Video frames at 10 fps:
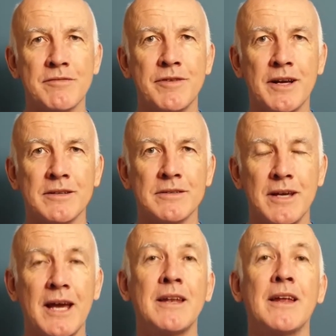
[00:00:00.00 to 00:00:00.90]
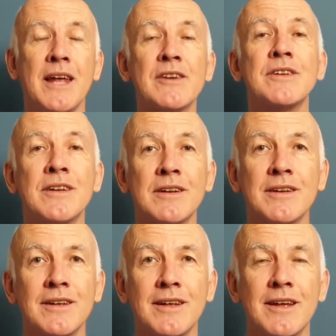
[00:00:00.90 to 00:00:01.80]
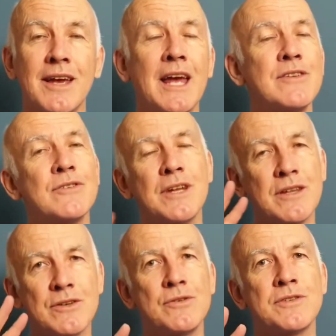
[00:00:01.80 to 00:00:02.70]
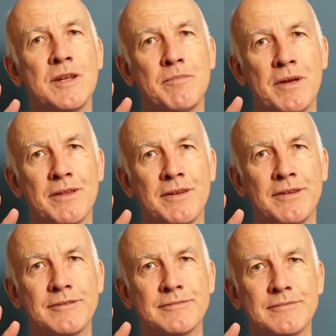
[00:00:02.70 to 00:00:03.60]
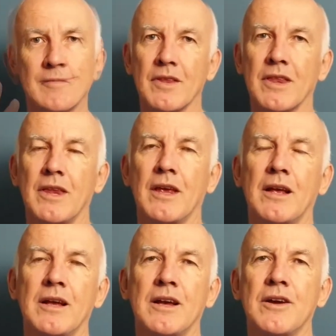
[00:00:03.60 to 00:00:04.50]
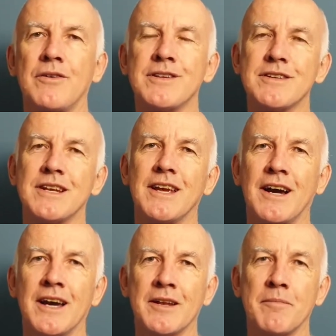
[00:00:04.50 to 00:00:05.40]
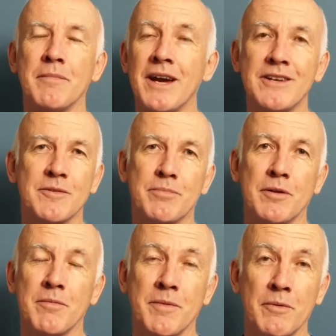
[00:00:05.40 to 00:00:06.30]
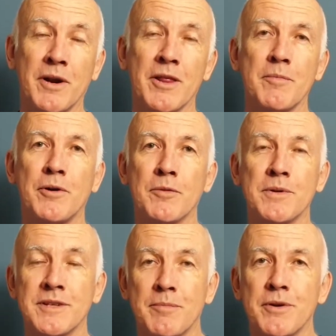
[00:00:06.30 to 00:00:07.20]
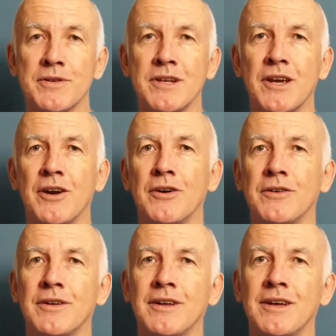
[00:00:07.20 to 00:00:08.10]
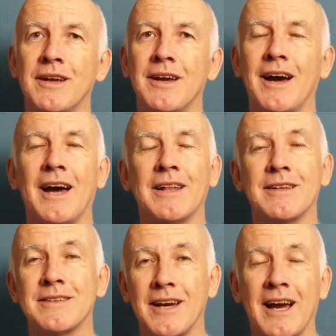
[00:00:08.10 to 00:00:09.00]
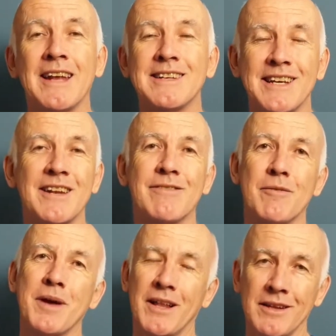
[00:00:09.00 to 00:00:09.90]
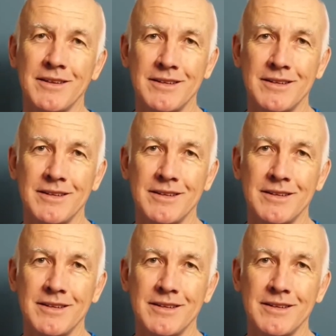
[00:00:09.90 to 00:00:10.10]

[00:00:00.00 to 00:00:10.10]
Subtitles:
failed. And it actually did. Hence you need the 2-step method. Recently I had a major problem in one of the apartments I personally own. I had a tenant from hell.